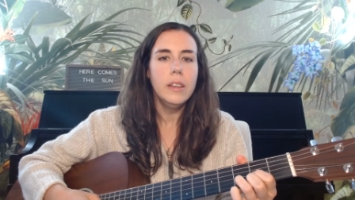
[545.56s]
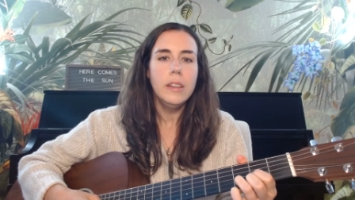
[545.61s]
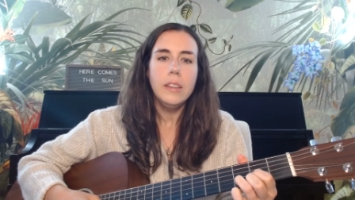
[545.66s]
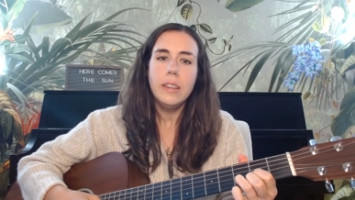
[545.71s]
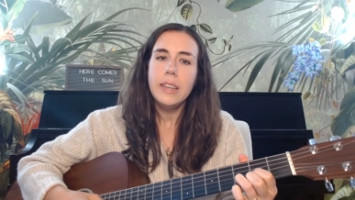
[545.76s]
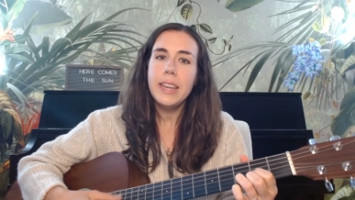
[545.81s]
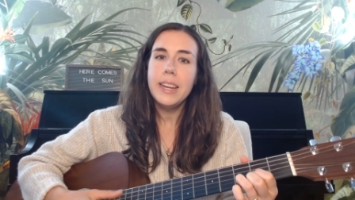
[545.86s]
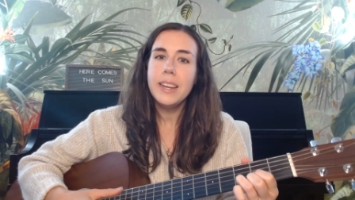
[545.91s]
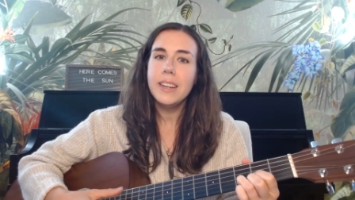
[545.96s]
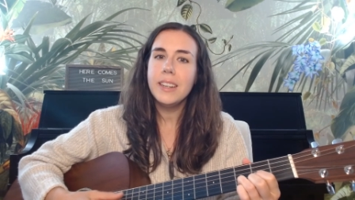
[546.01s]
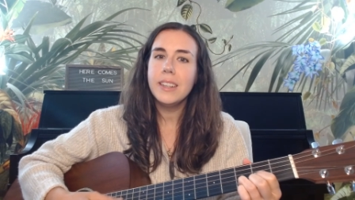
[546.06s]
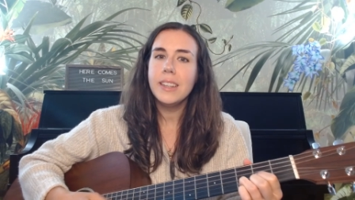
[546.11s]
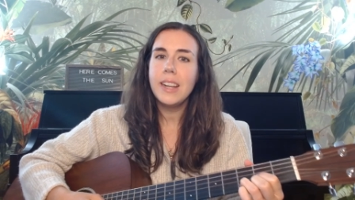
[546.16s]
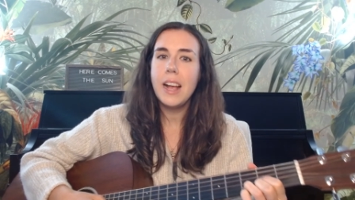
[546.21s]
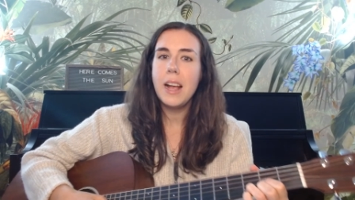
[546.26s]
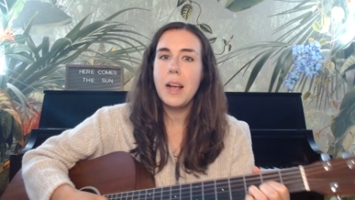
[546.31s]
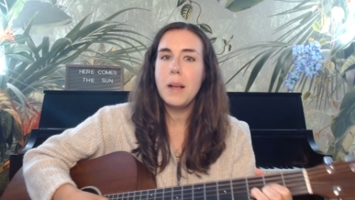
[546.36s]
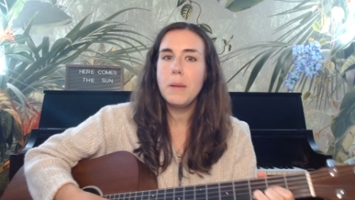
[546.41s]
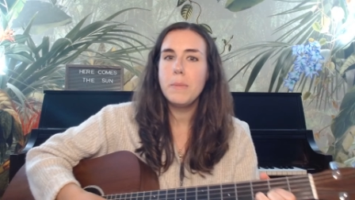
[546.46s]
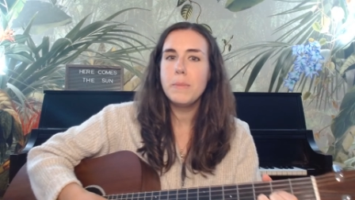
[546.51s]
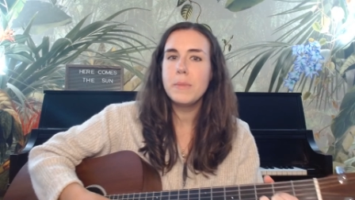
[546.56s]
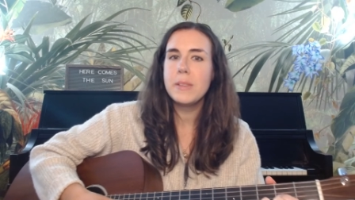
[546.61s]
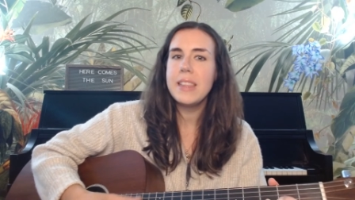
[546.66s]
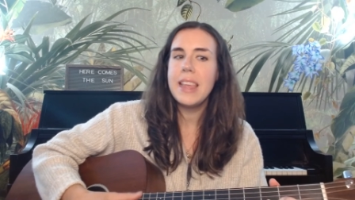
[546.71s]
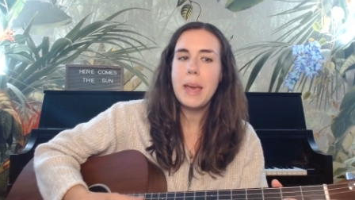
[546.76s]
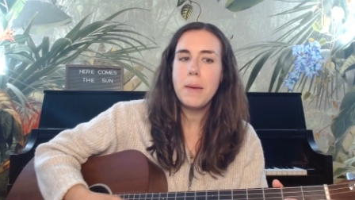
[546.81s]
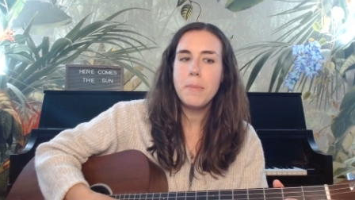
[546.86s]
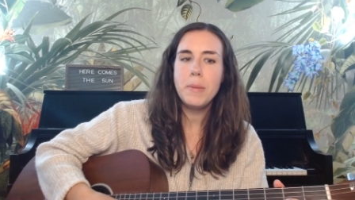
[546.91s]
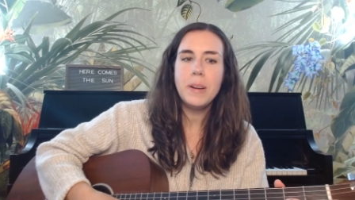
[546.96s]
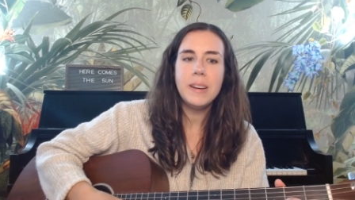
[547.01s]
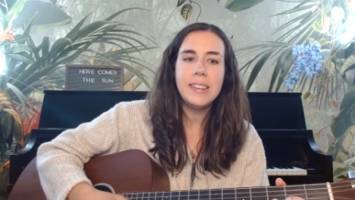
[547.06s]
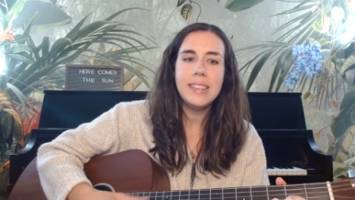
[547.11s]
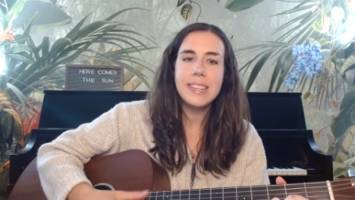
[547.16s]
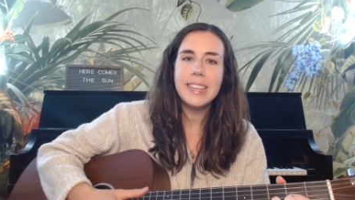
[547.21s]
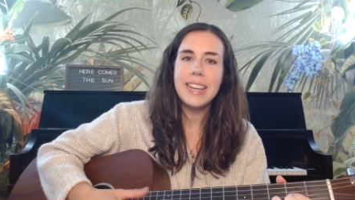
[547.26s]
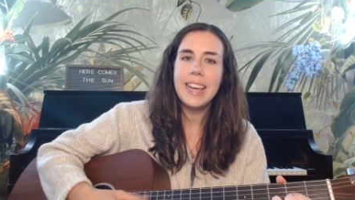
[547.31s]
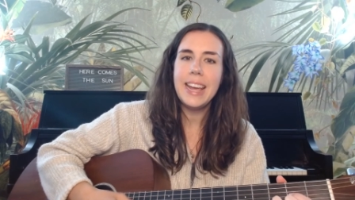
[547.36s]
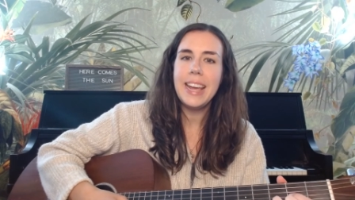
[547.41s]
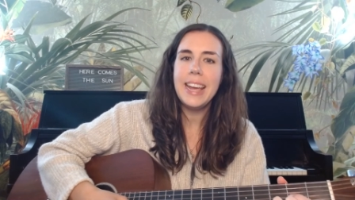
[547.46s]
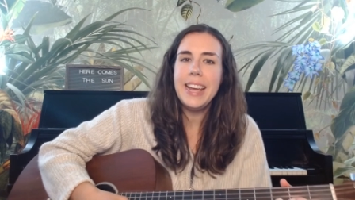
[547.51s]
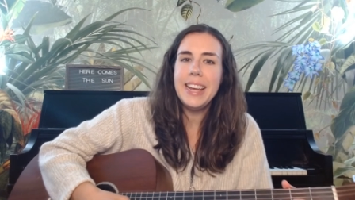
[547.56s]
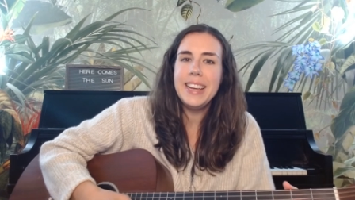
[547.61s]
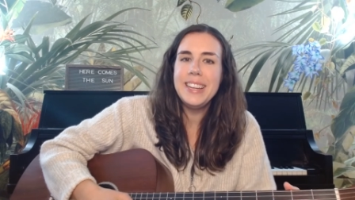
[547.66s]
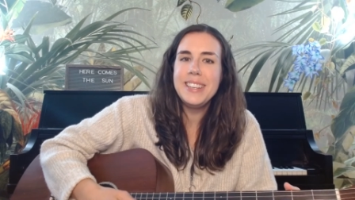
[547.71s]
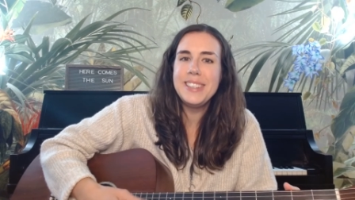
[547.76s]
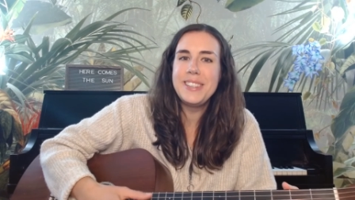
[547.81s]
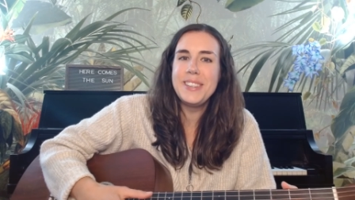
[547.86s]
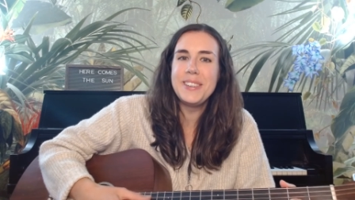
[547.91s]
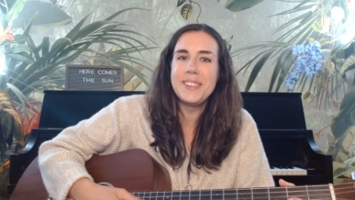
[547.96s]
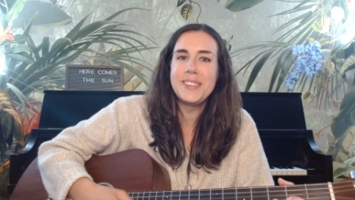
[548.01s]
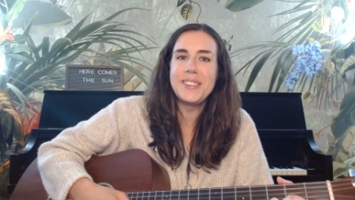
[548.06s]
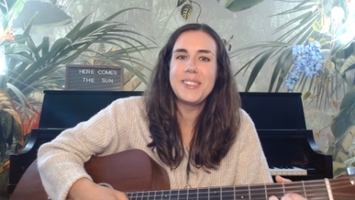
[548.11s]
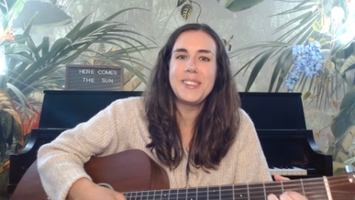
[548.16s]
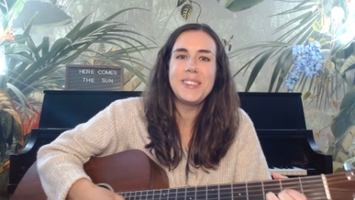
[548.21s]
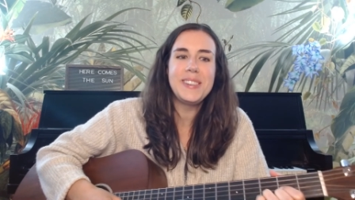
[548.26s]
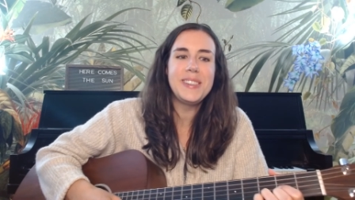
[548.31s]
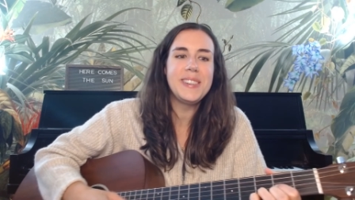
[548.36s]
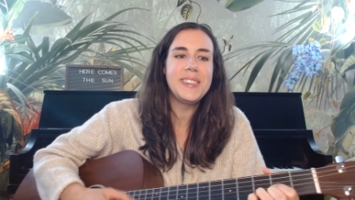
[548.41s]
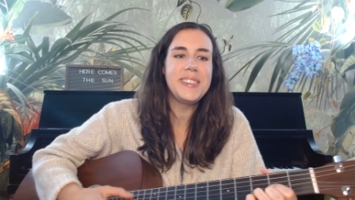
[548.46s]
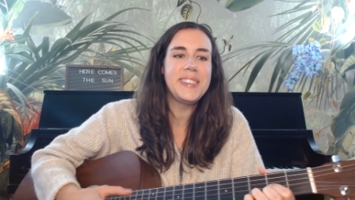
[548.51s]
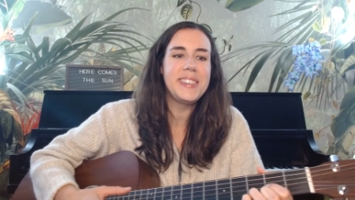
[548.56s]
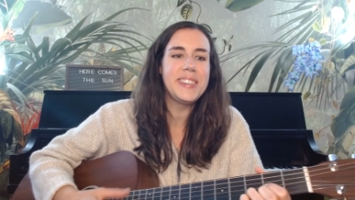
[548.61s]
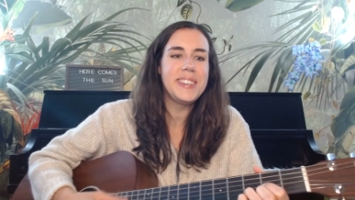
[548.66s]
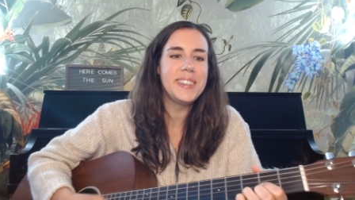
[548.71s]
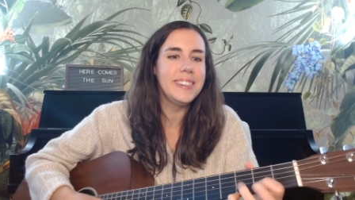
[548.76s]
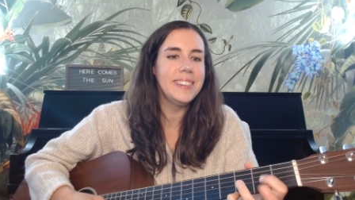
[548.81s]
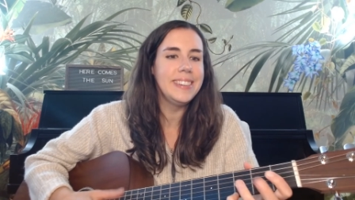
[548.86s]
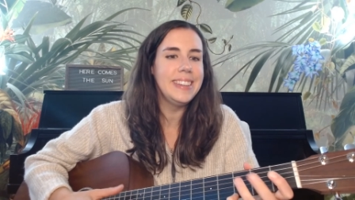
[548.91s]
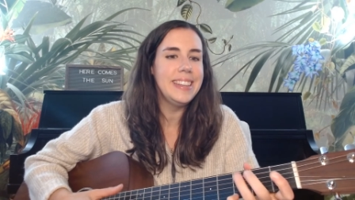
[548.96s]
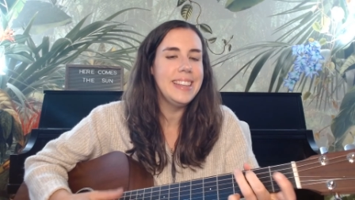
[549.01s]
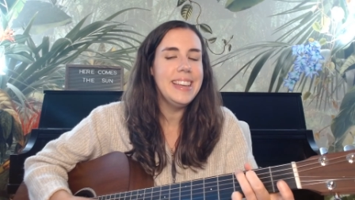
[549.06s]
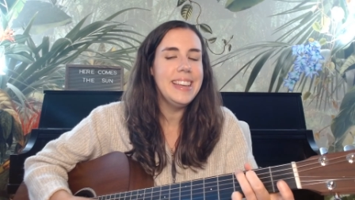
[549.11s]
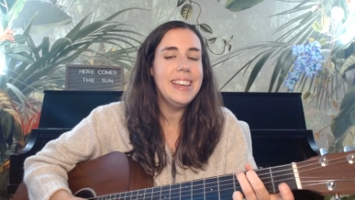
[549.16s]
Here comes Labor Day, do do do do.